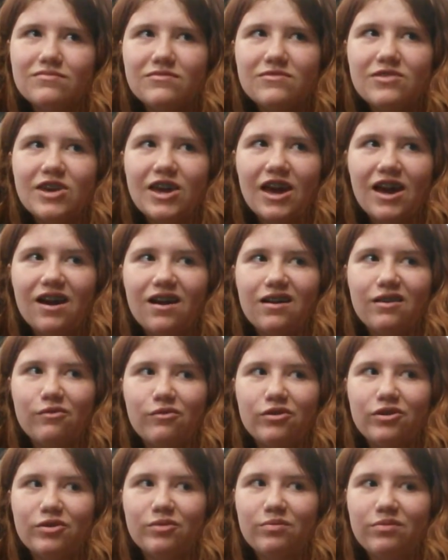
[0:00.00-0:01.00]
Yeah, I
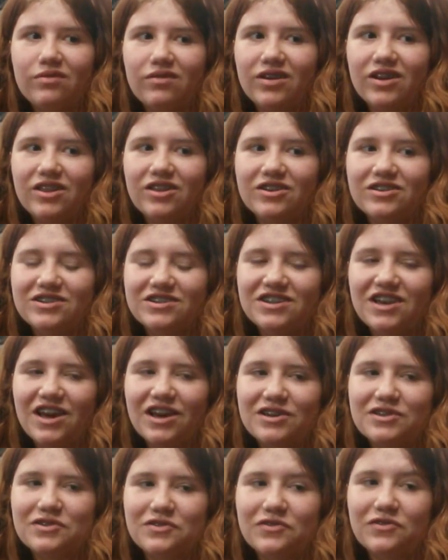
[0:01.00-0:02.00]
want to play the
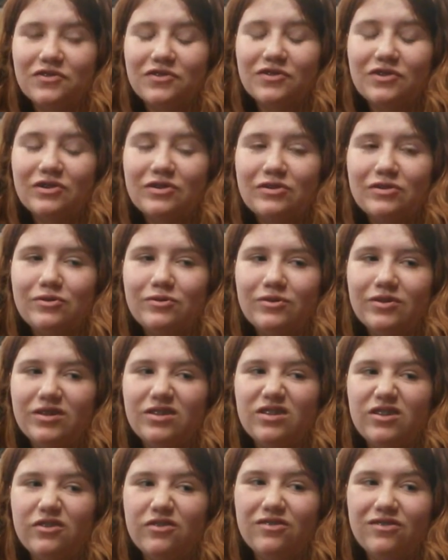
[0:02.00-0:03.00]
saxophone
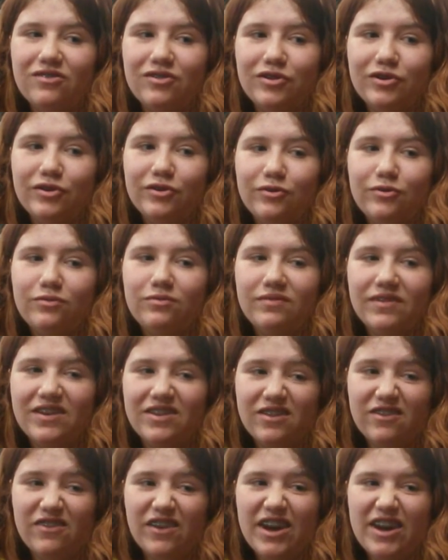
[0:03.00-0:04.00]
and the flute
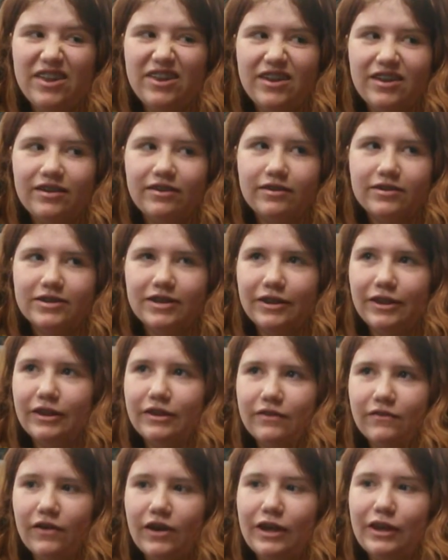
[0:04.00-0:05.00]
and the violin because I think
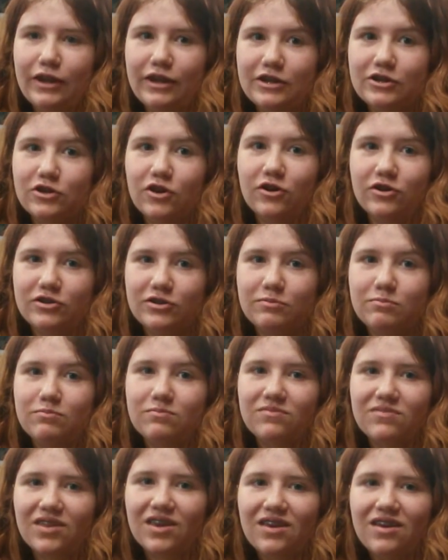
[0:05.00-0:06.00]
the violin's awesome.
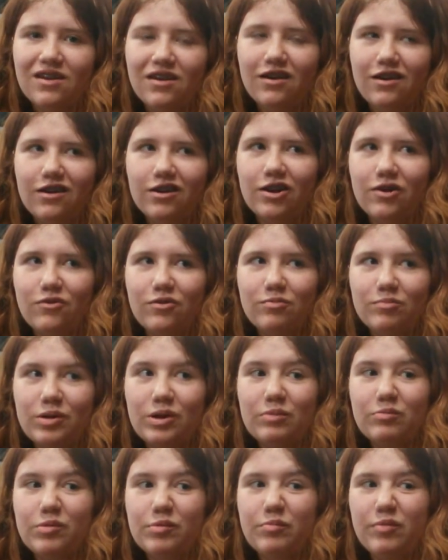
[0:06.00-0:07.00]
And I want to be
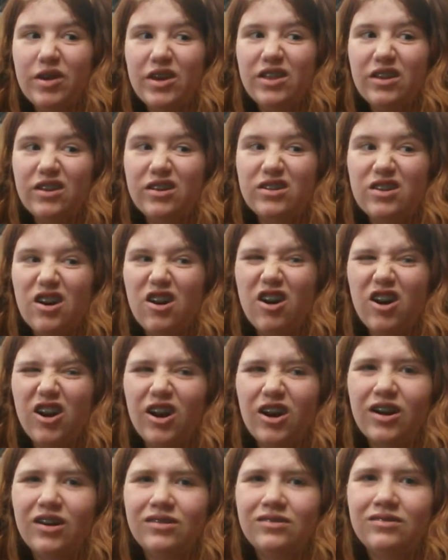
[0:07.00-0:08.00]
able to play the
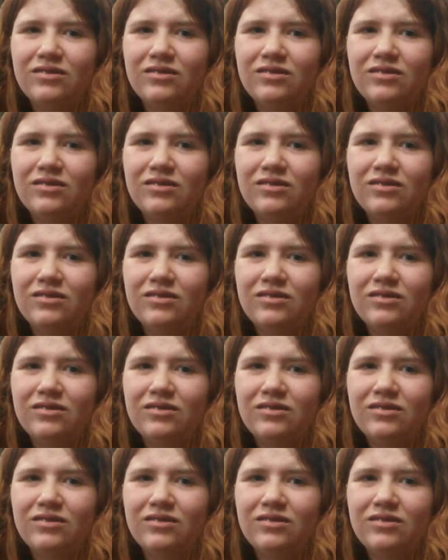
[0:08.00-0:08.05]
guitar.